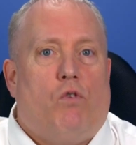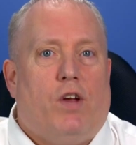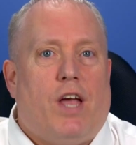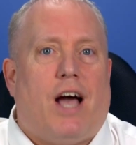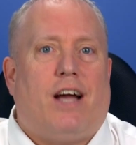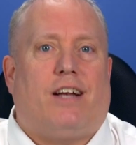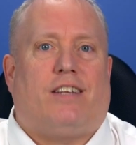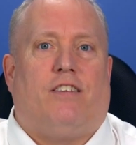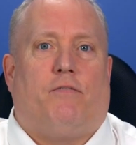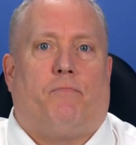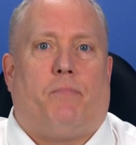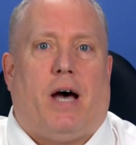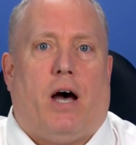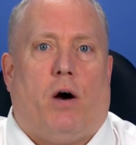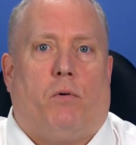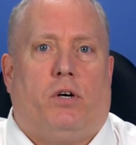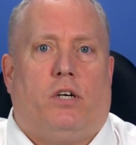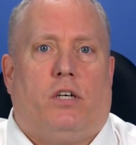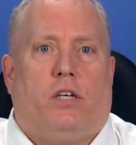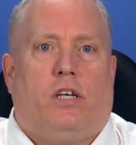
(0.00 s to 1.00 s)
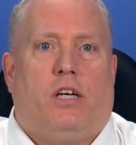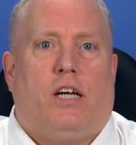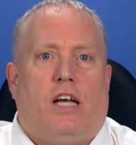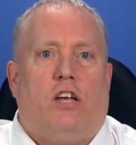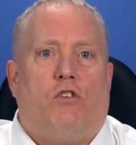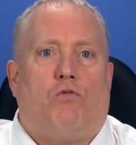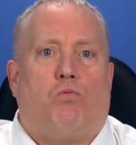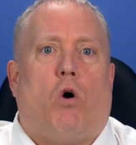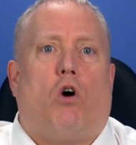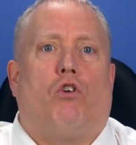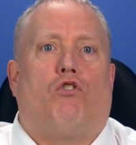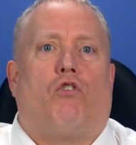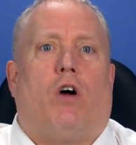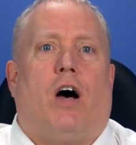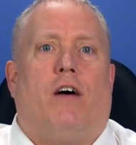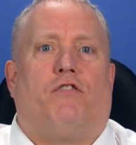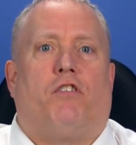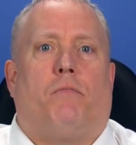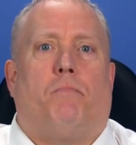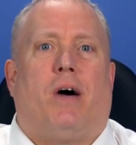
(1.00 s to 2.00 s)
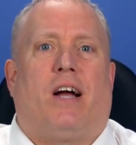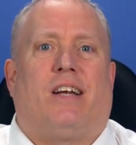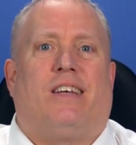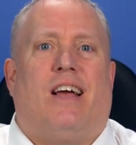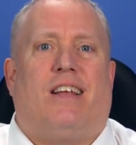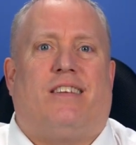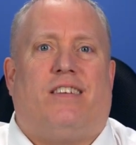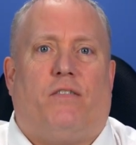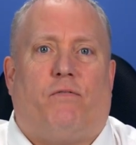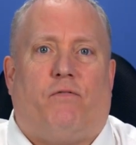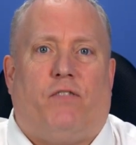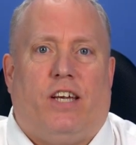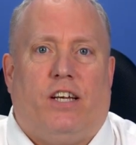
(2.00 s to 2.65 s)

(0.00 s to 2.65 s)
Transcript: Reactive power is what drives the magnetic